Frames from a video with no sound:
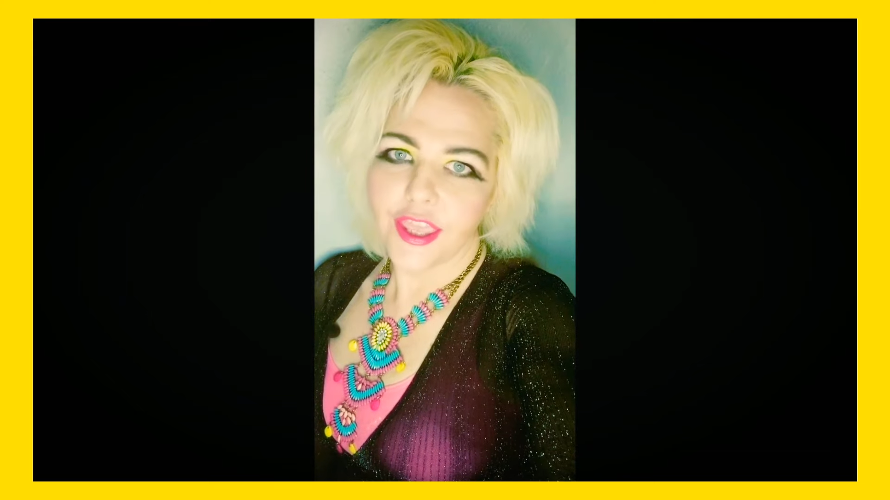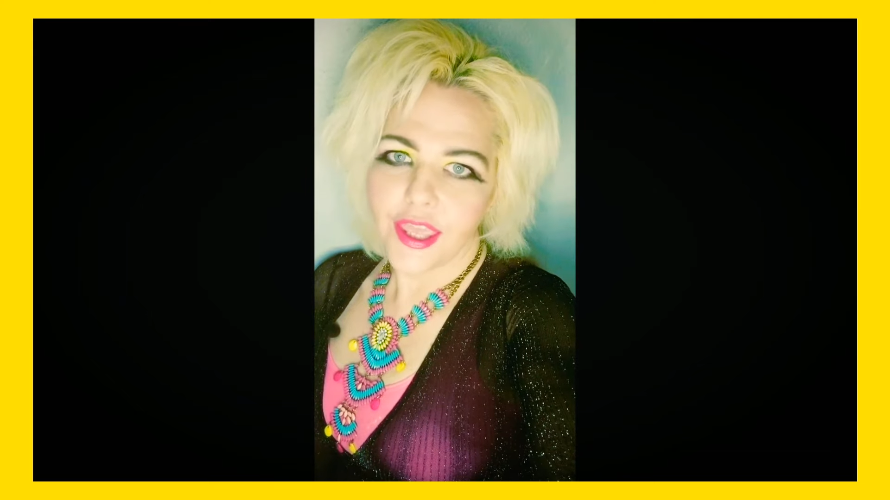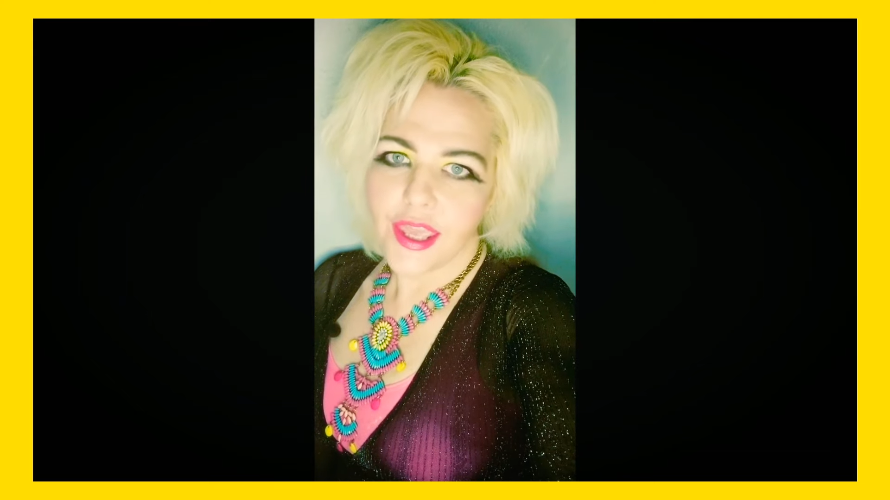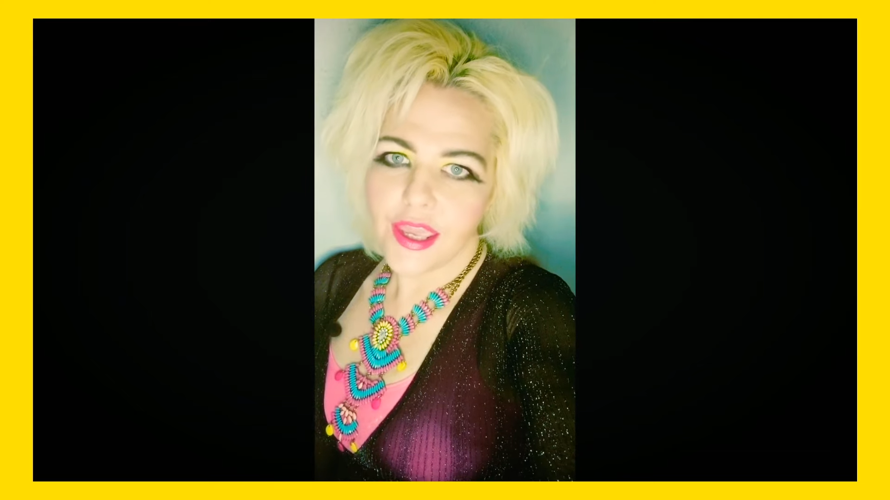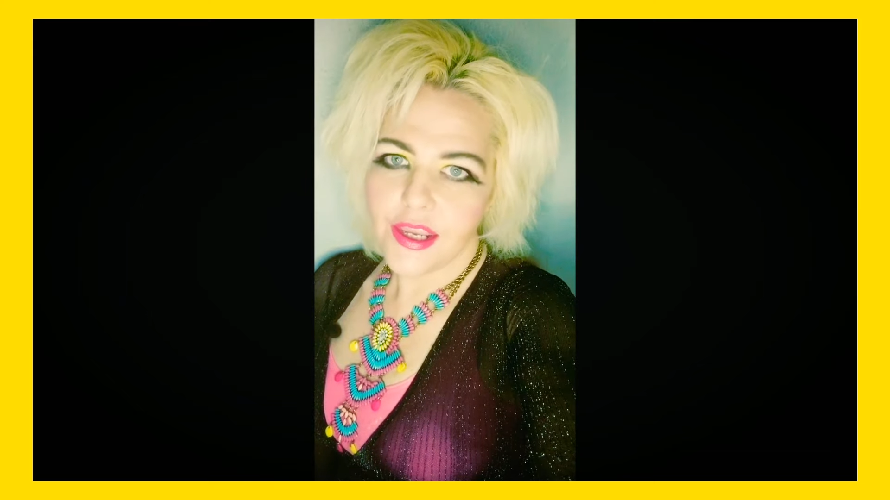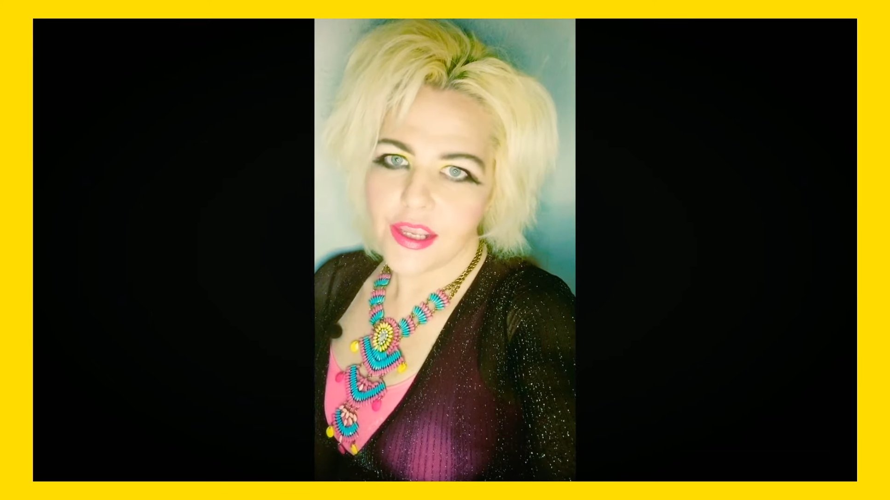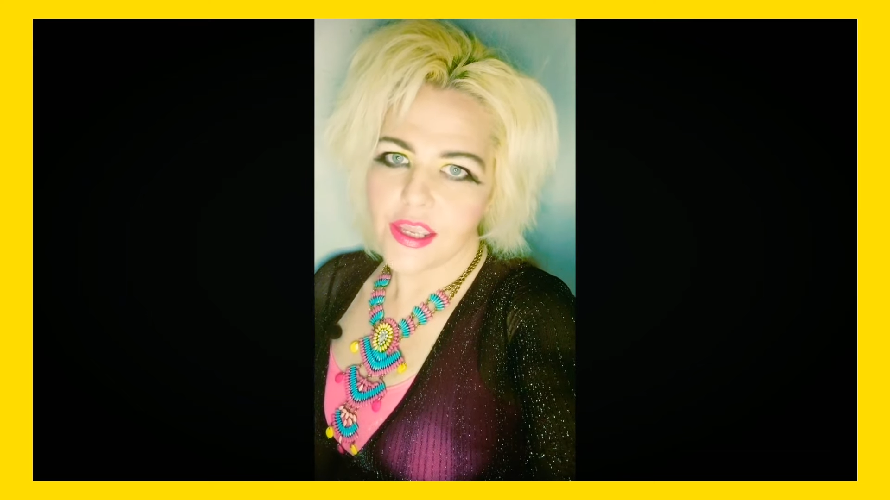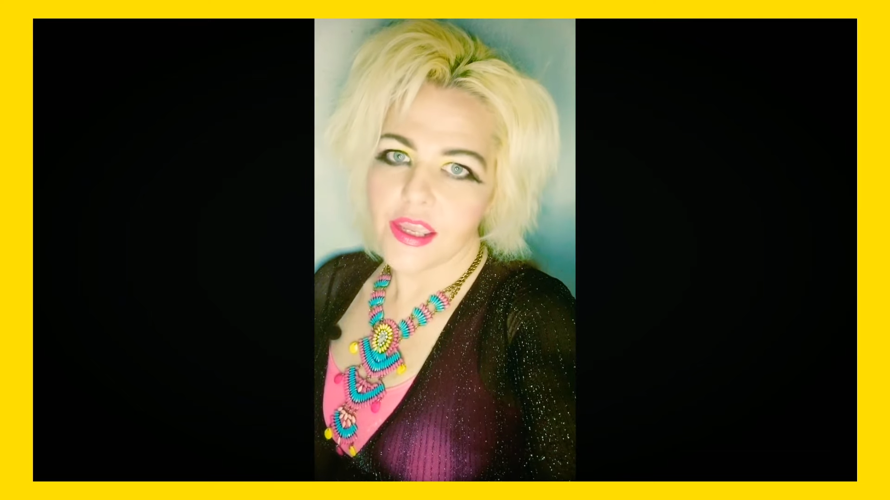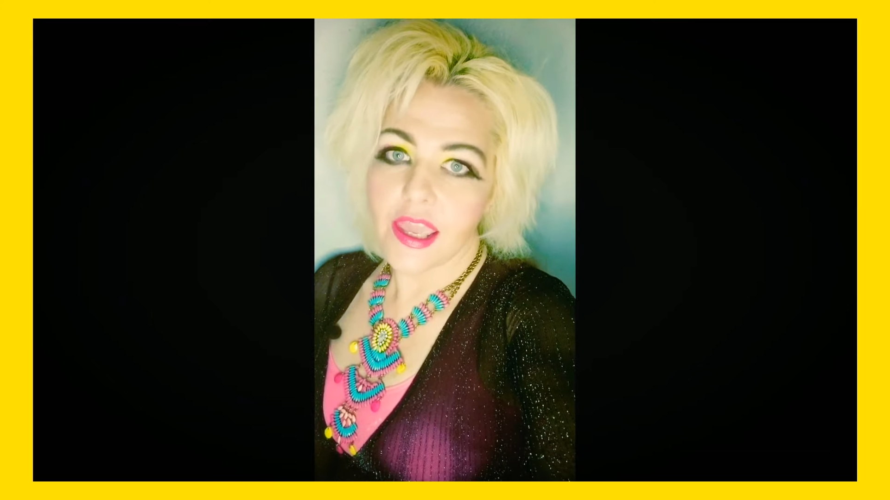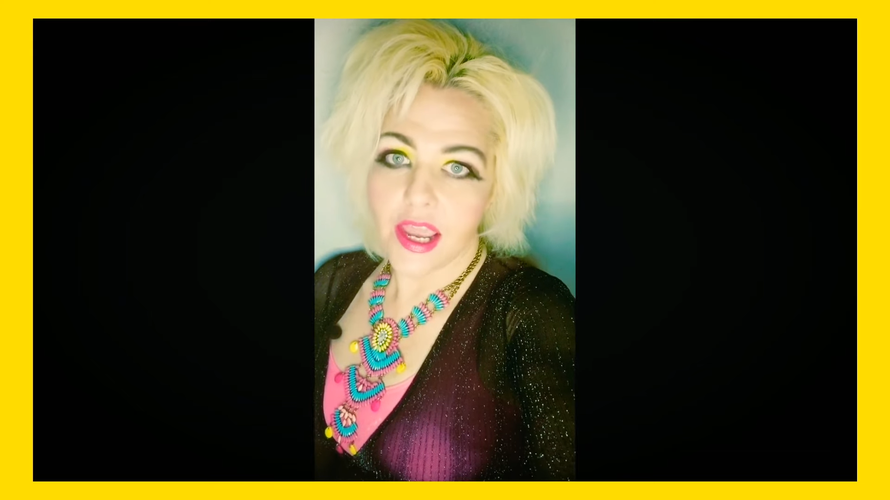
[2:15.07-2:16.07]

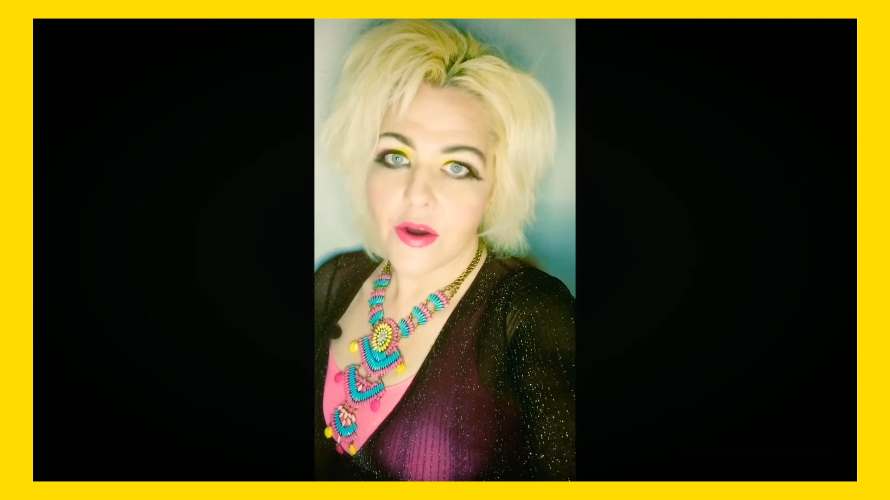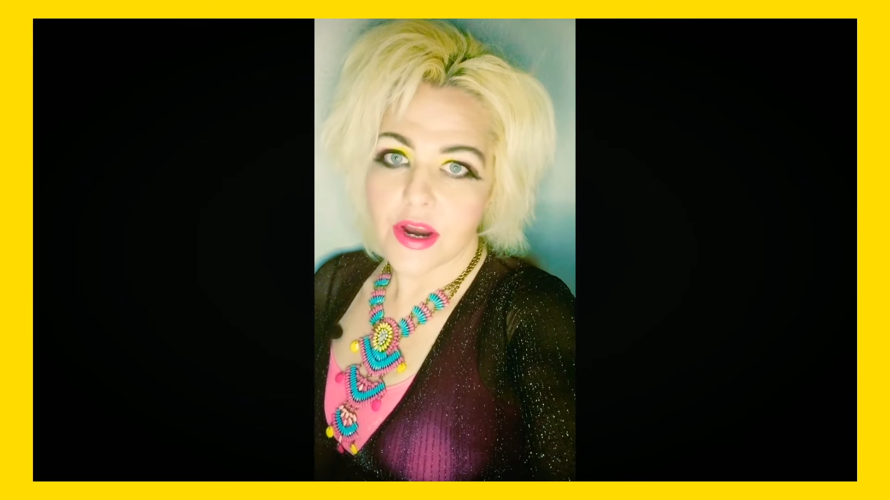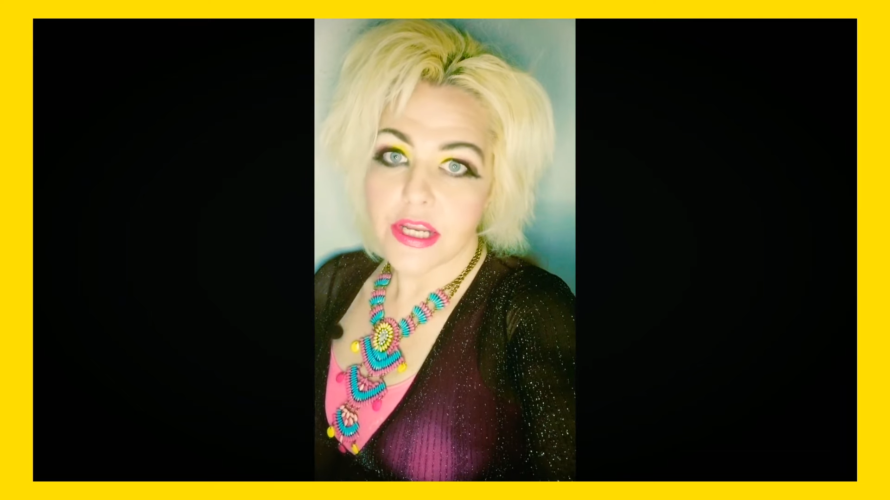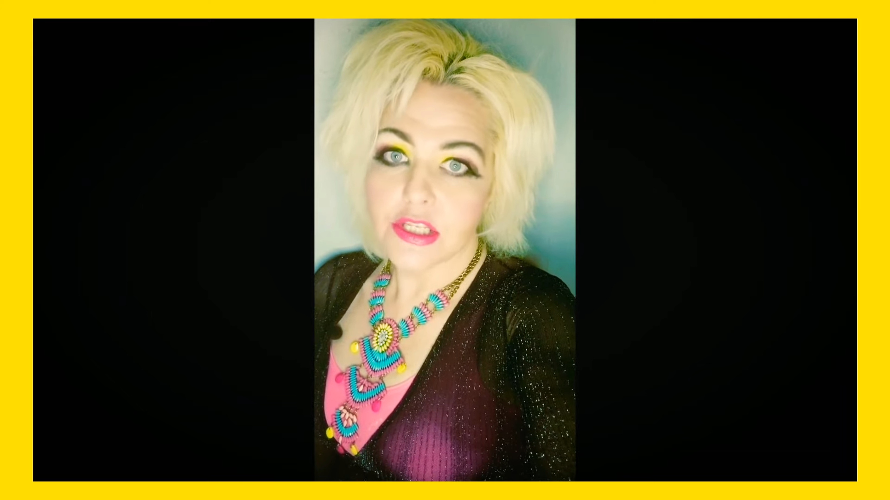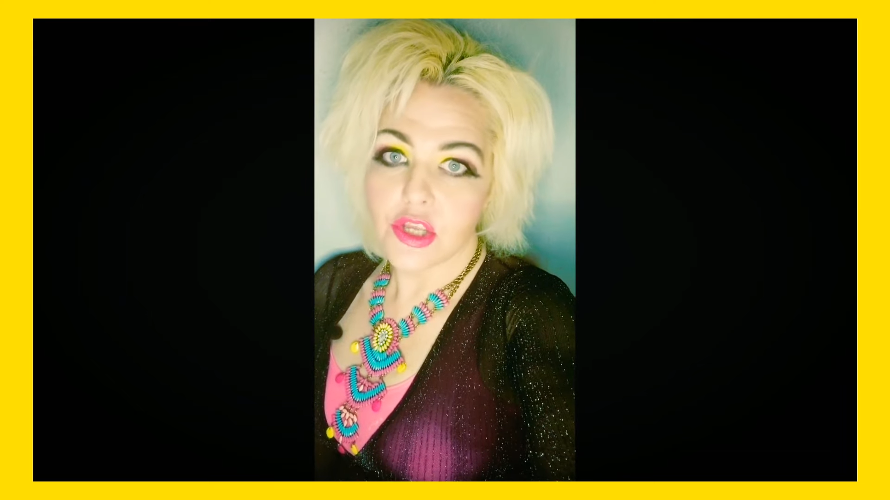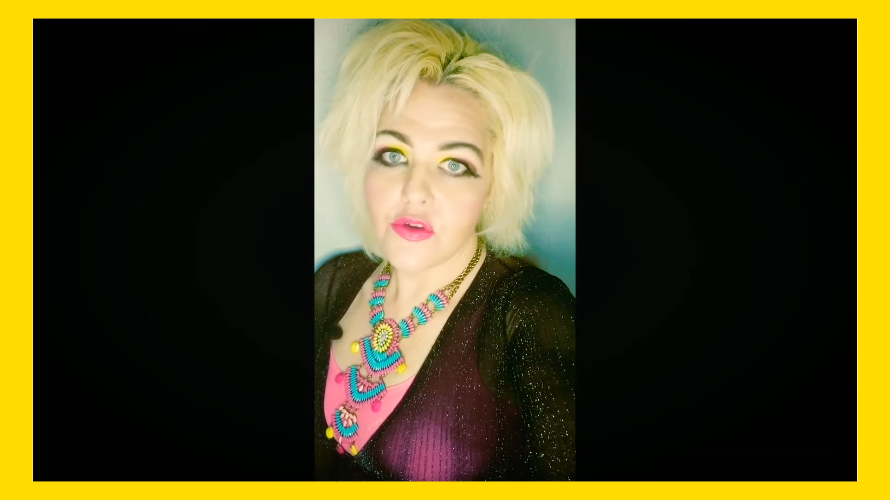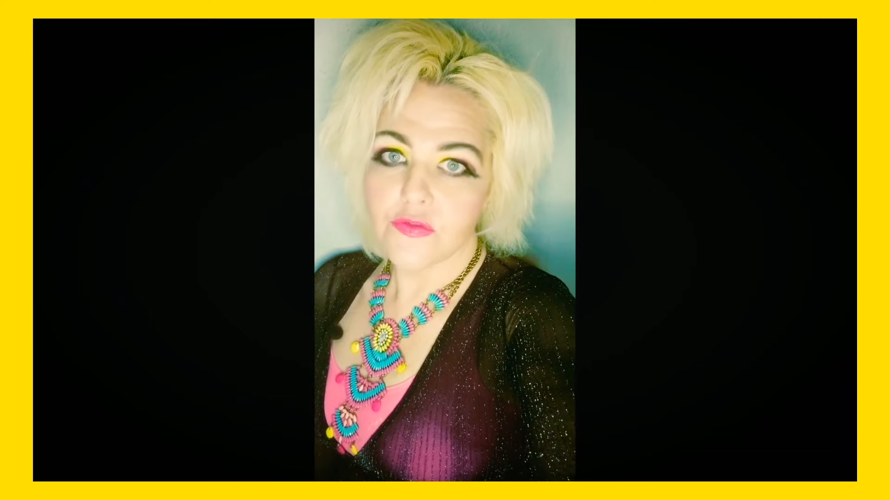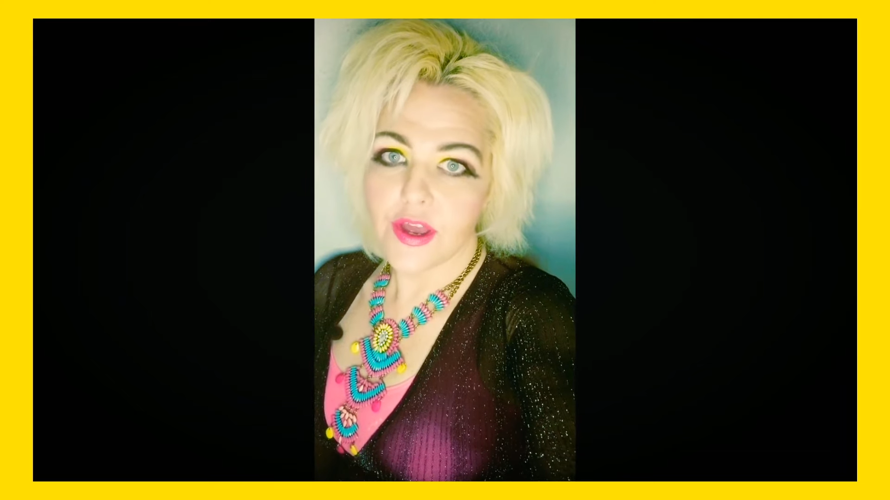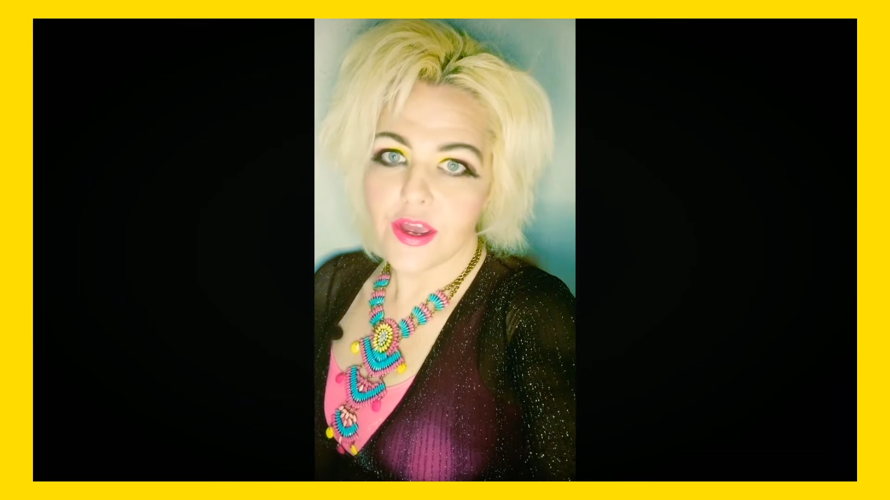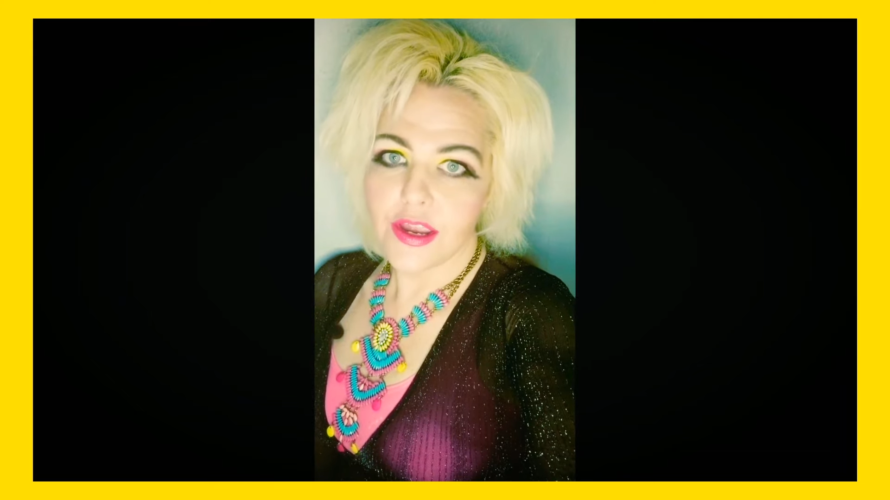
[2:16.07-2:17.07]
any Karens you
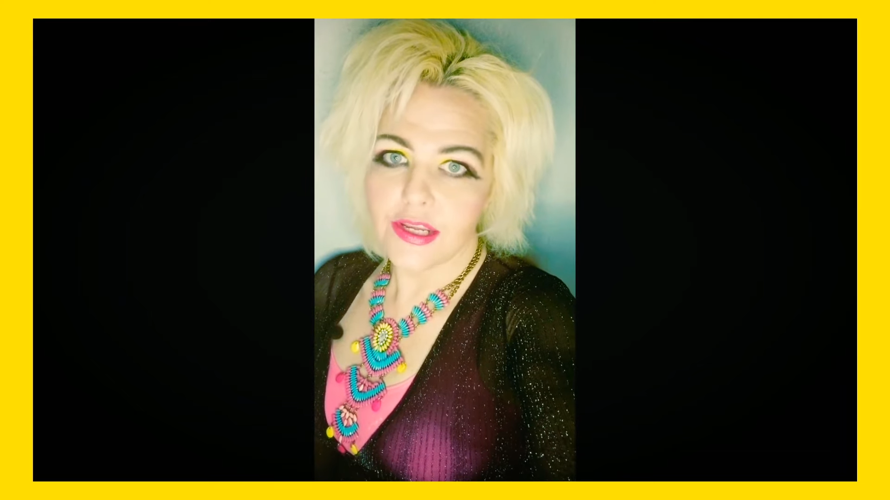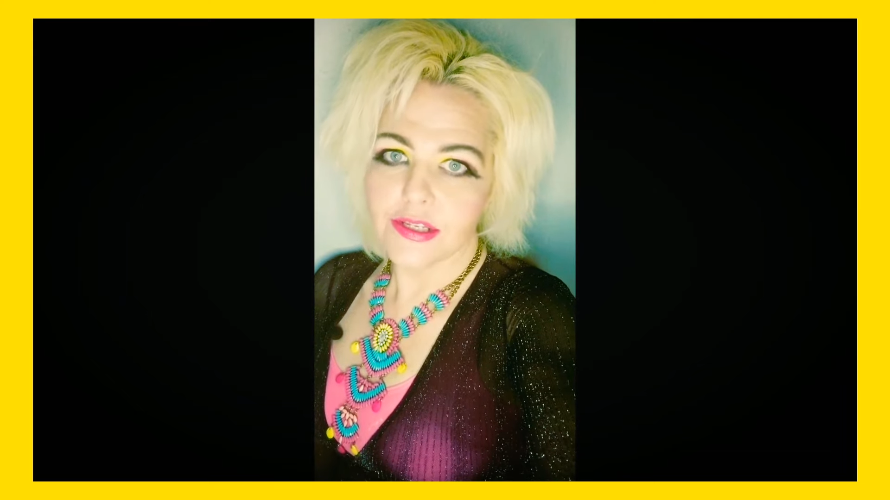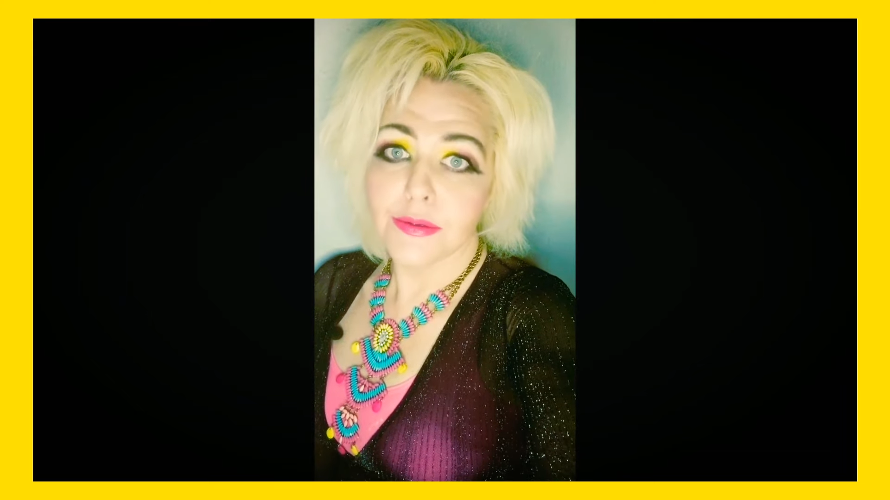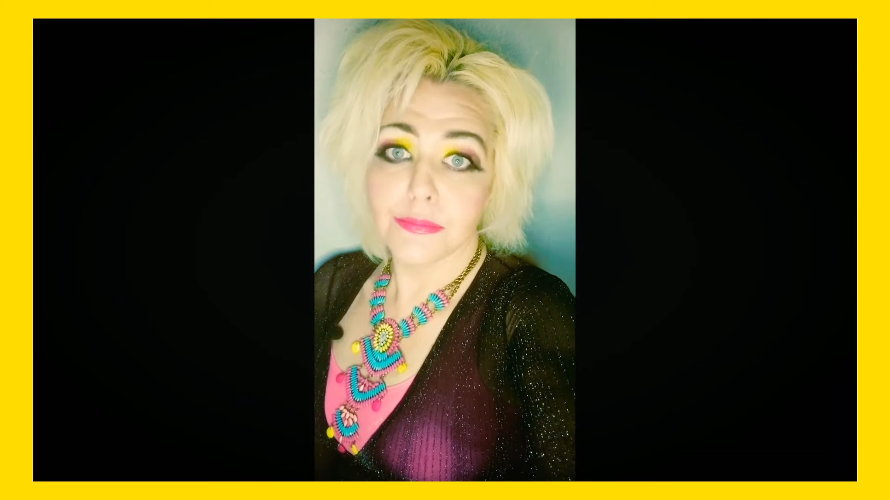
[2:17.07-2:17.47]
find.